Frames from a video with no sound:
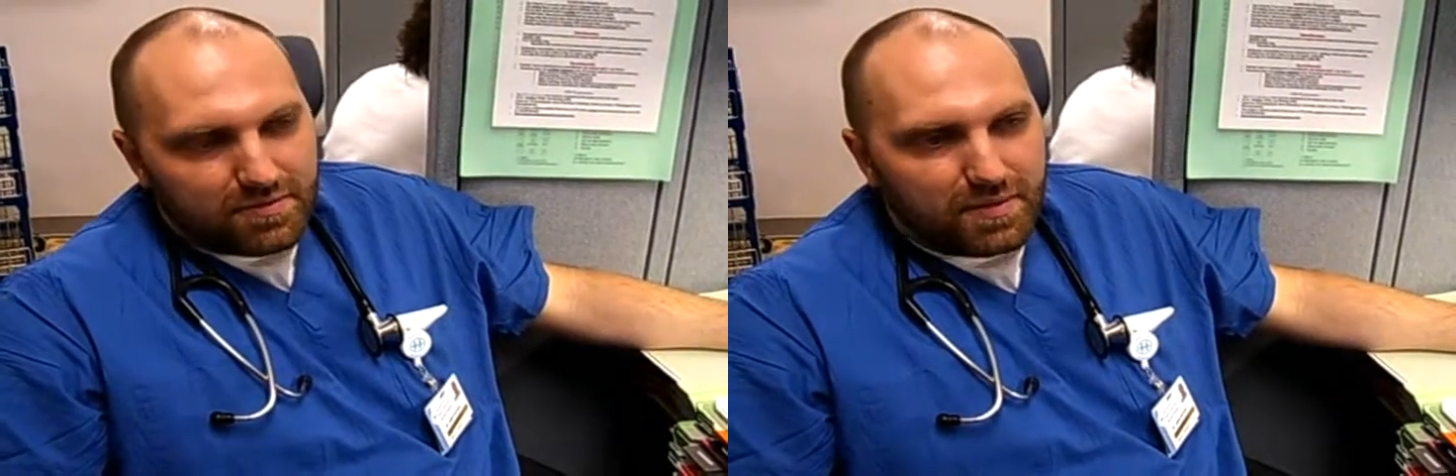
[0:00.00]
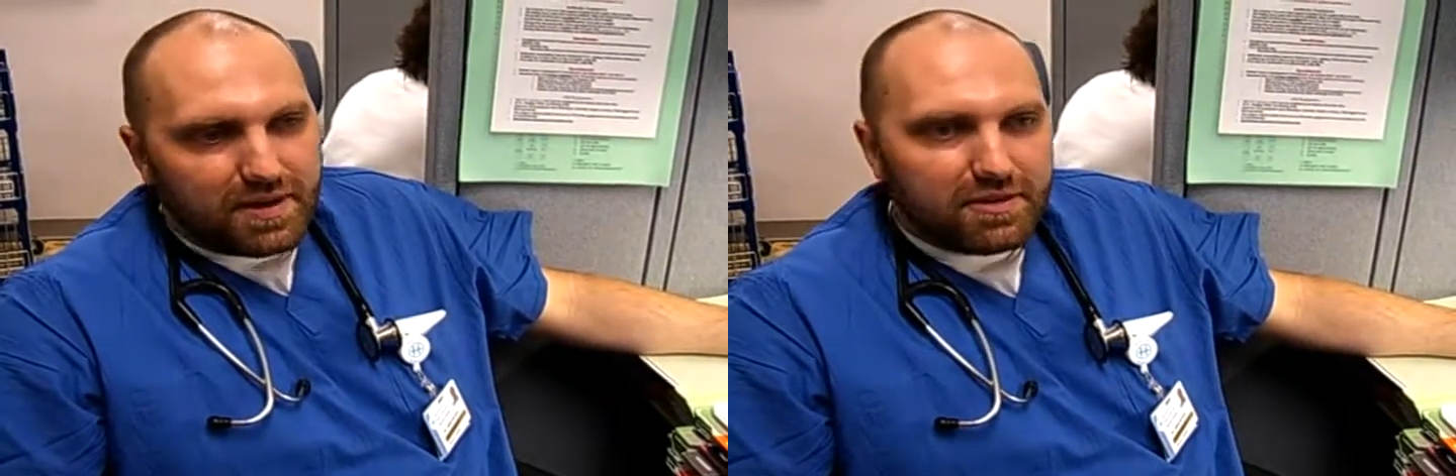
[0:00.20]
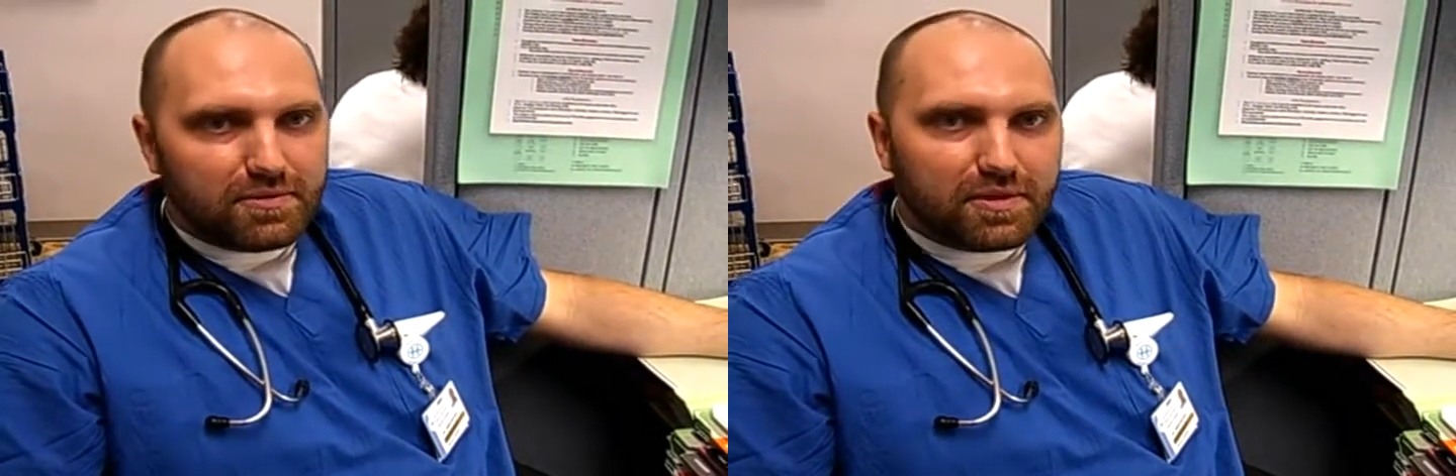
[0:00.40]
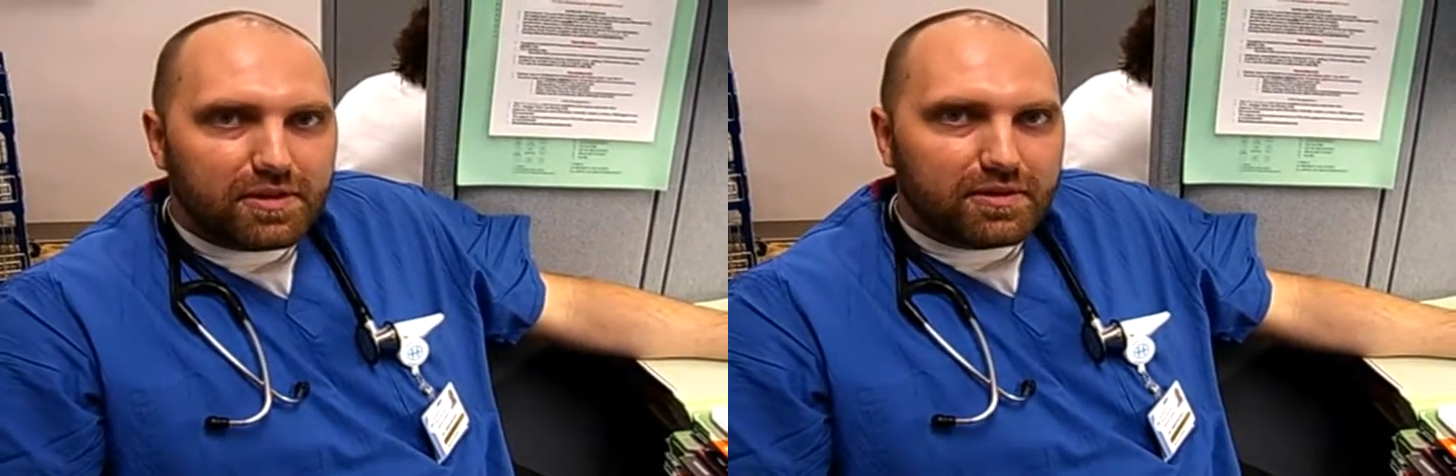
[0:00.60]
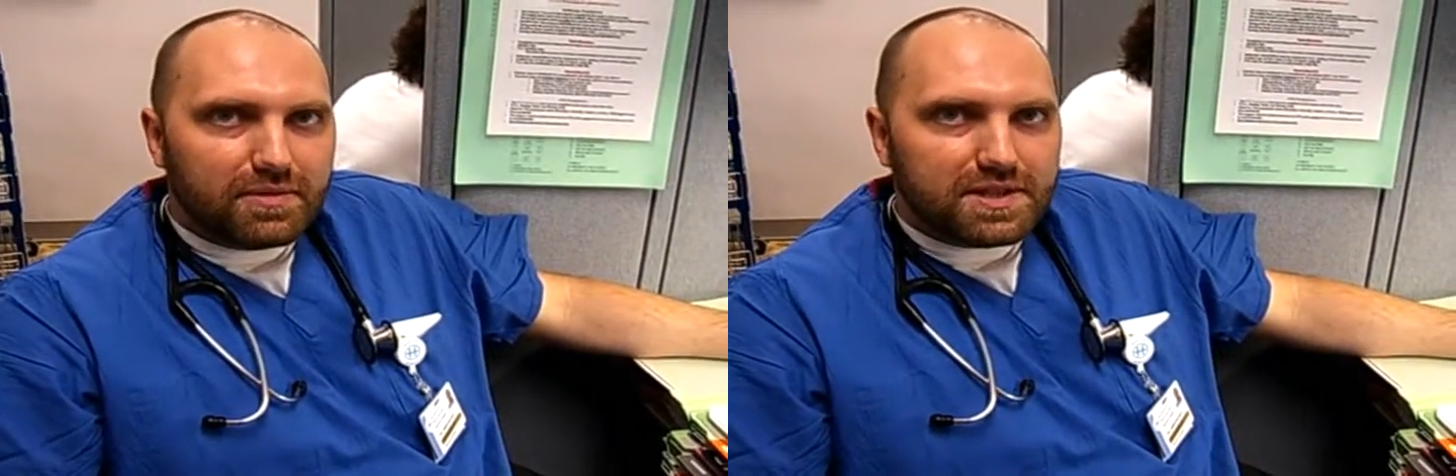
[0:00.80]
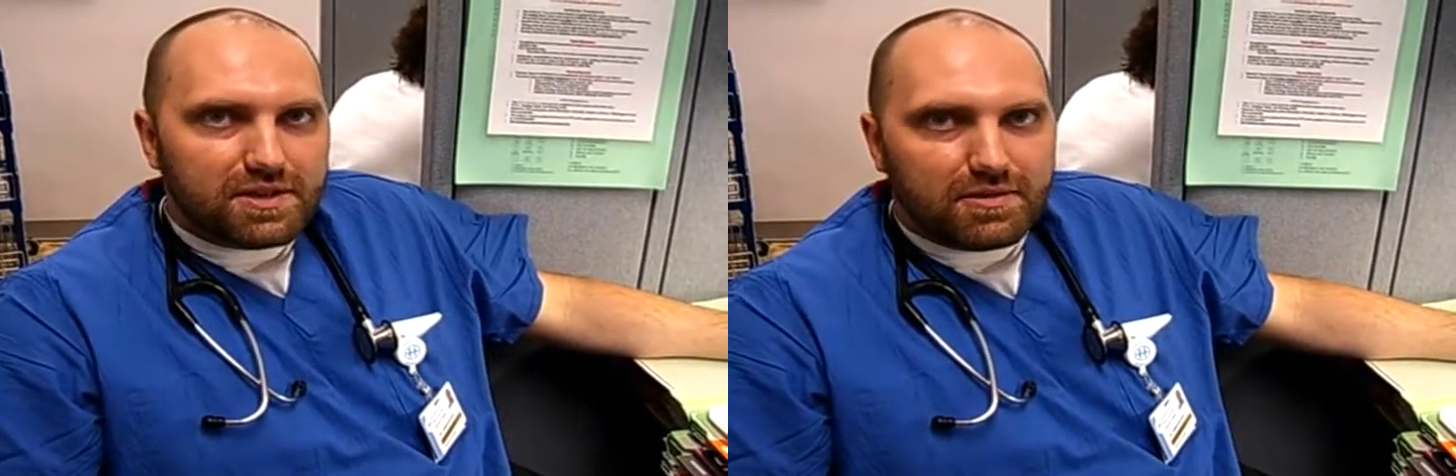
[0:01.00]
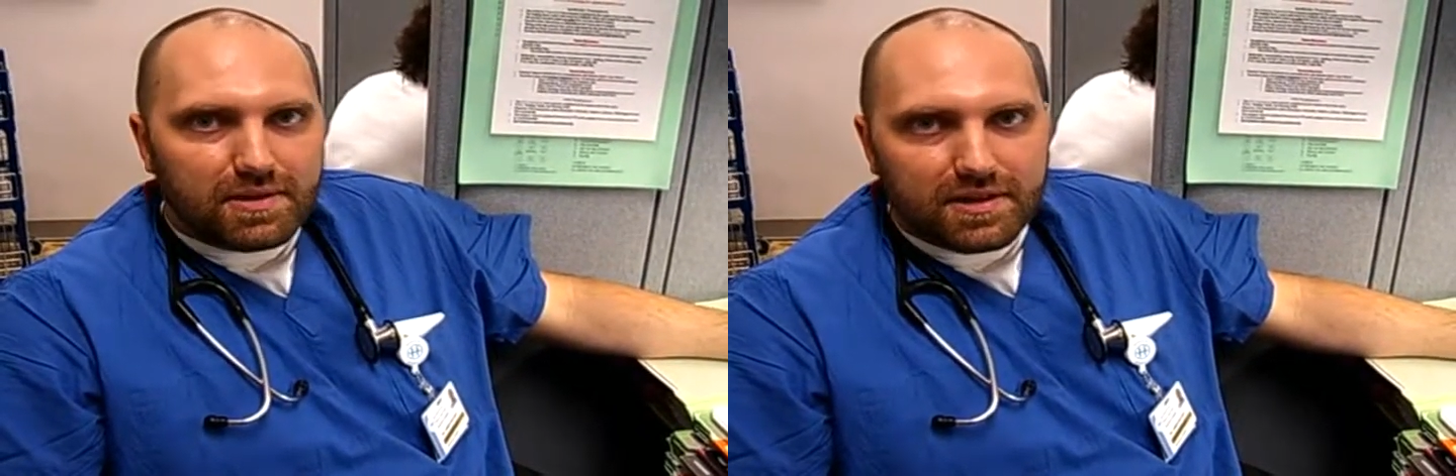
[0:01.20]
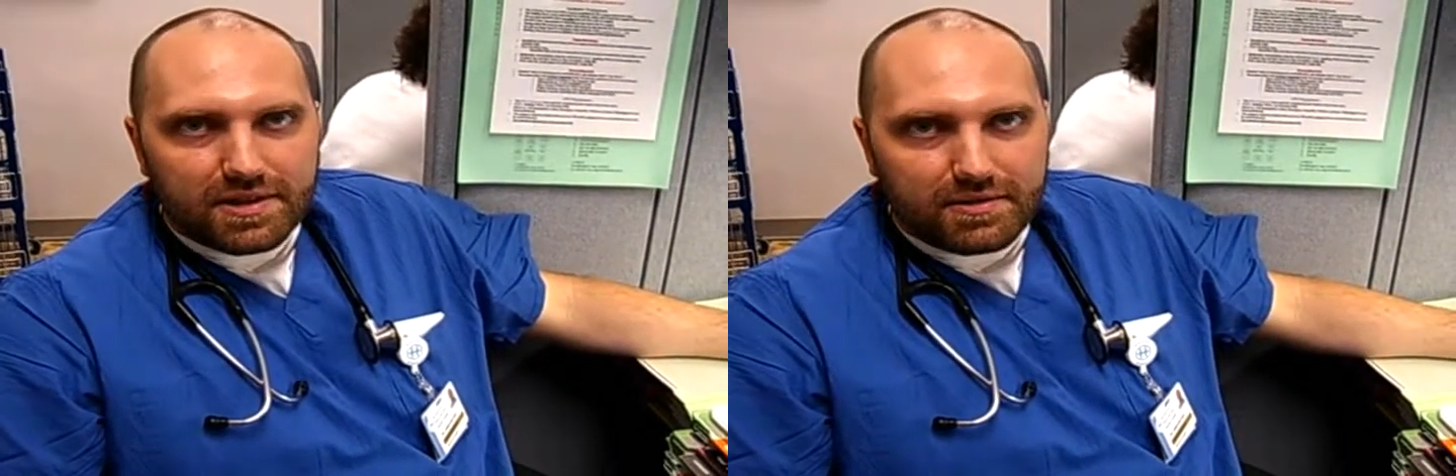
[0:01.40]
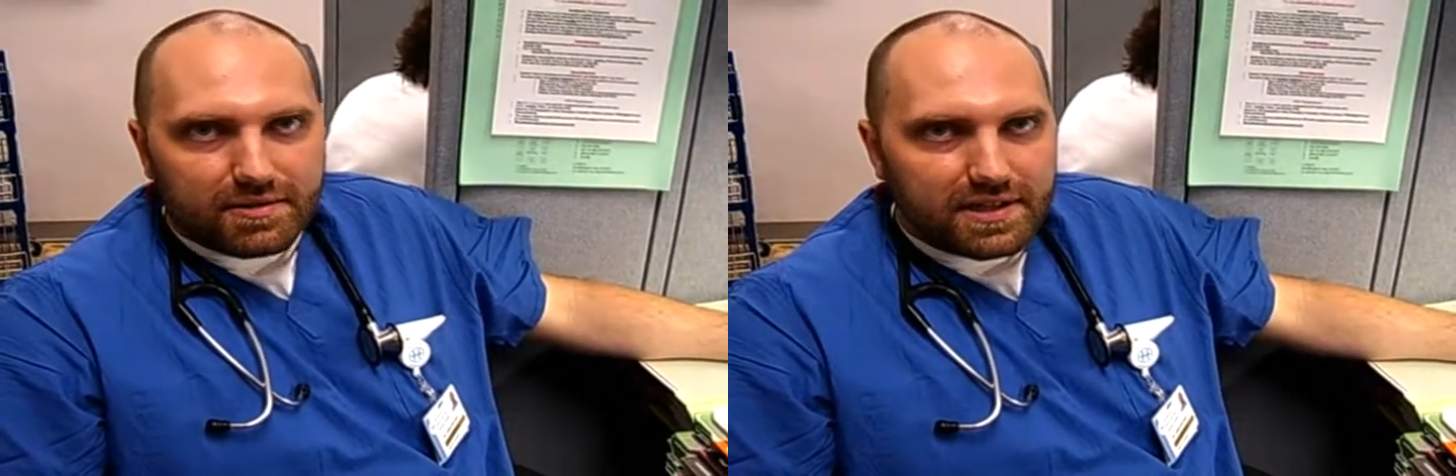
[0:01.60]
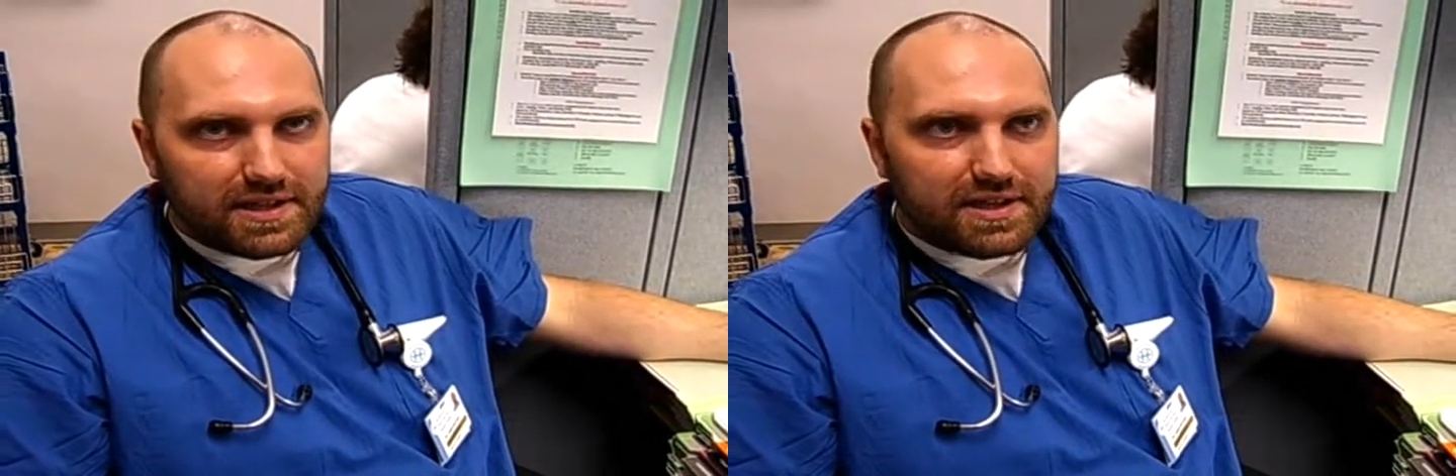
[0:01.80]
where you were, which OR you
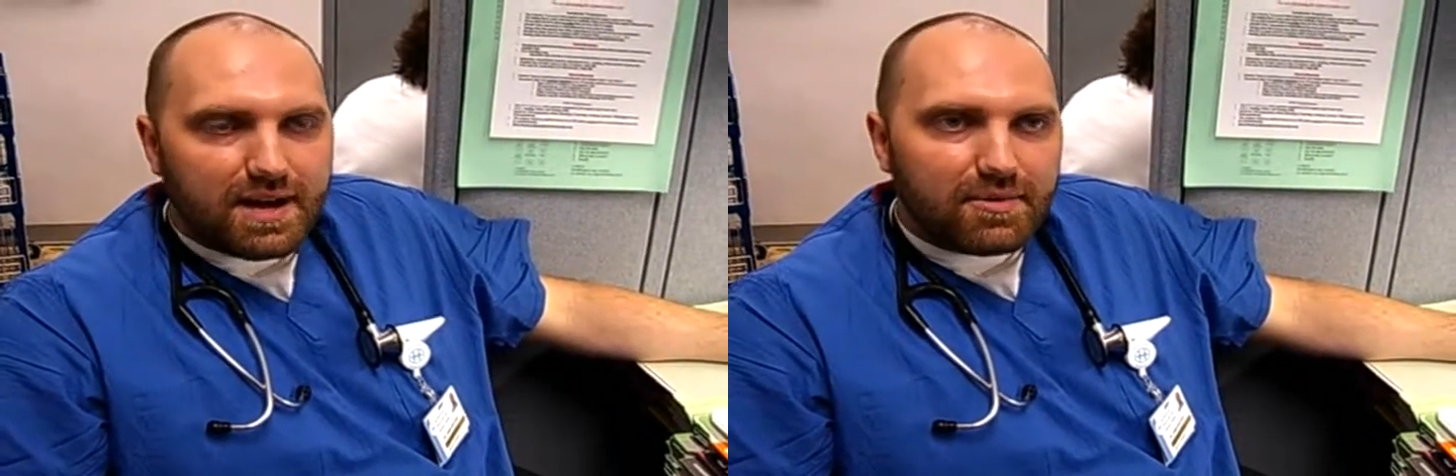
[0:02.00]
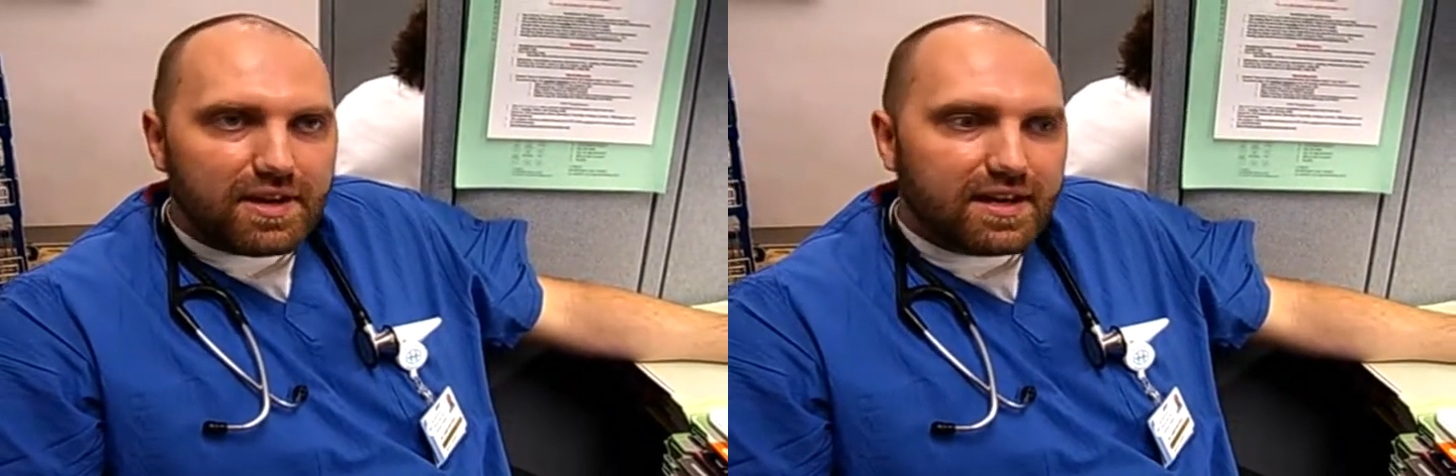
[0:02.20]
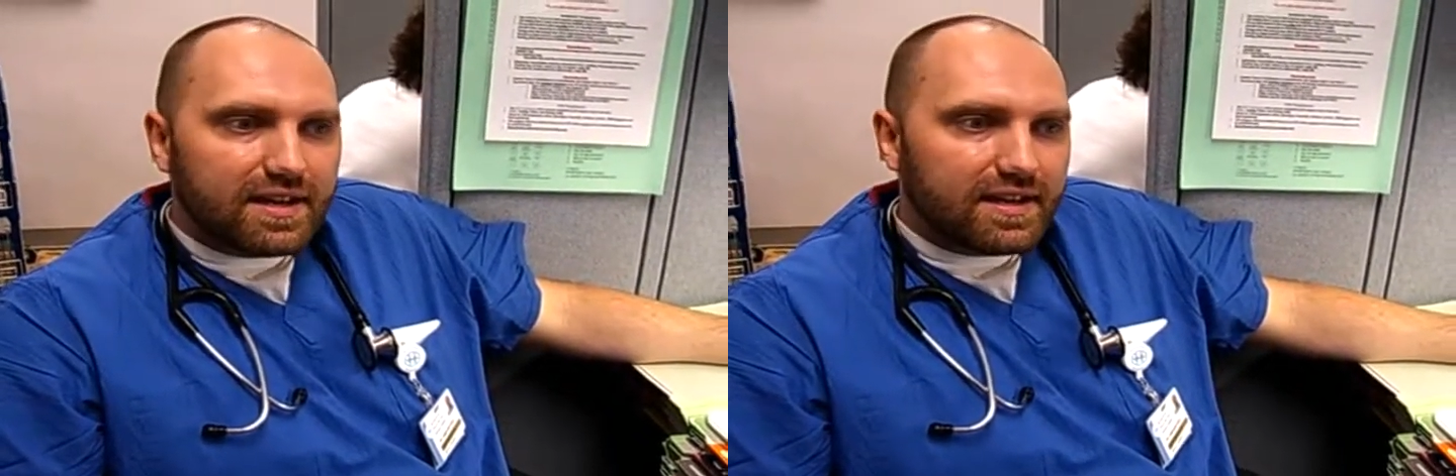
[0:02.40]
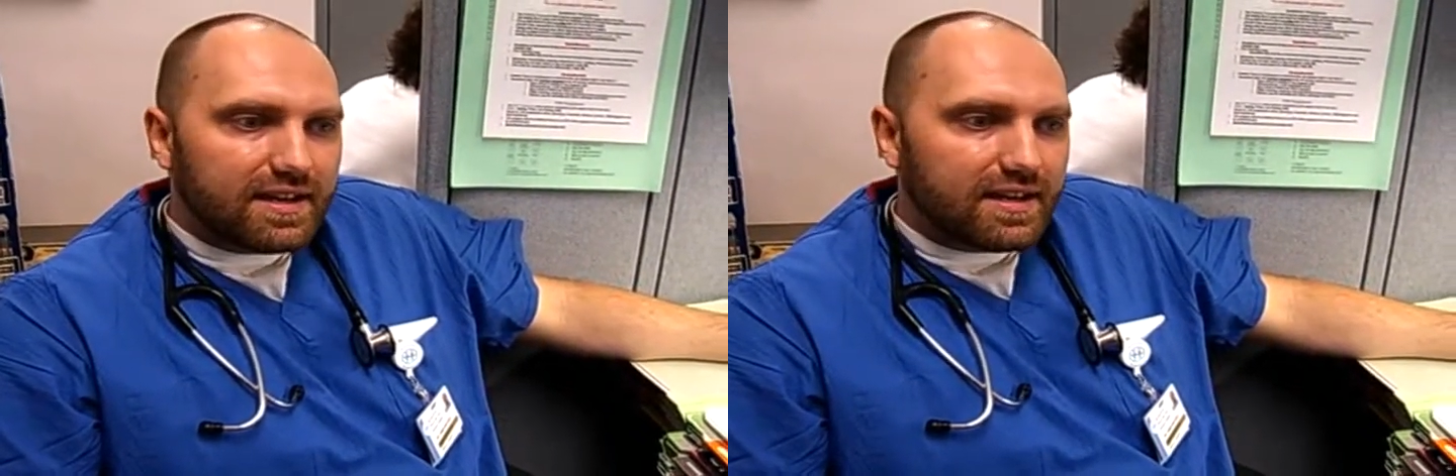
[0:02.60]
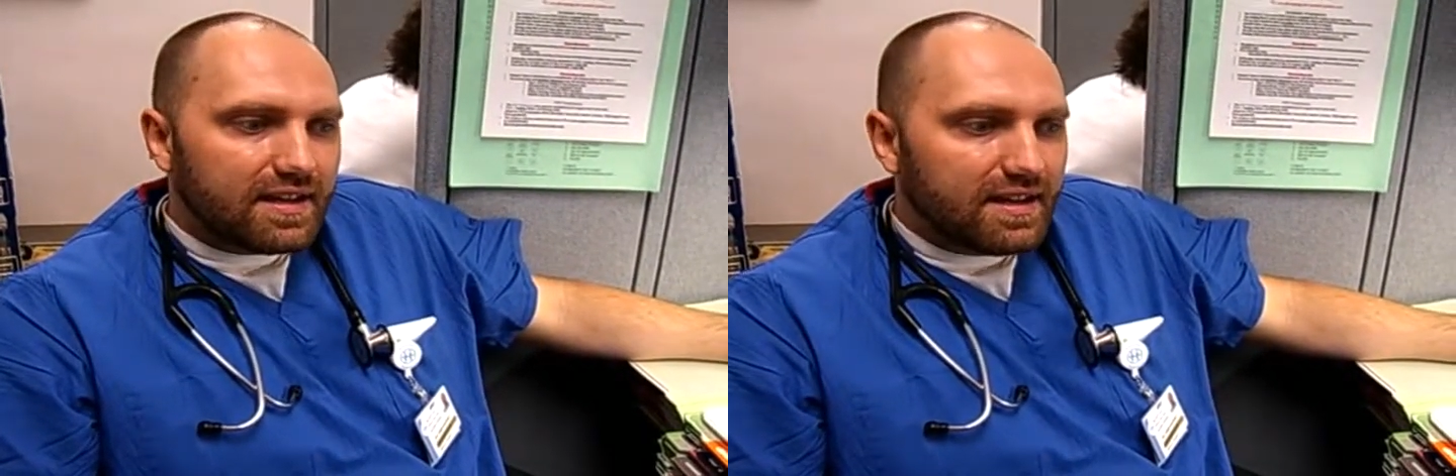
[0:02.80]
were in, operating in,